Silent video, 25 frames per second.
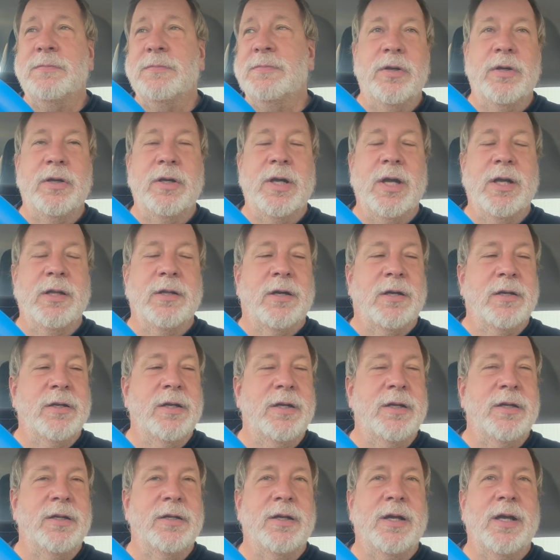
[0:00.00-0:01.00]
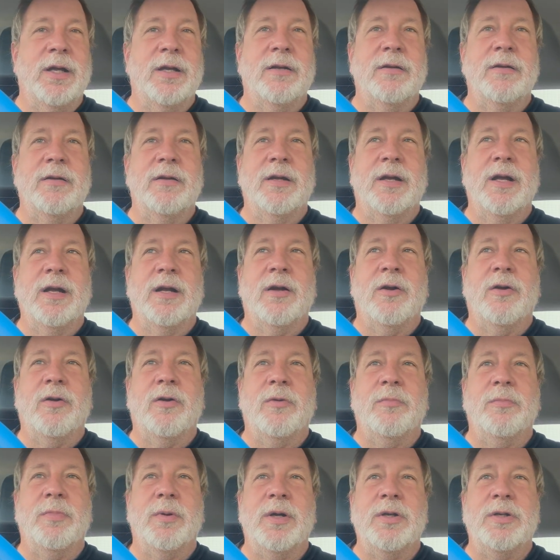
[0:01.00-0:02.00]
you can get lucky and get a
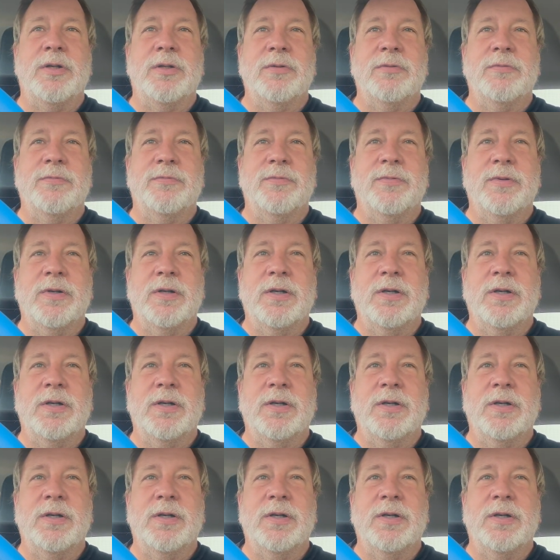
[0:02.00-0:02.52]
whole bunch of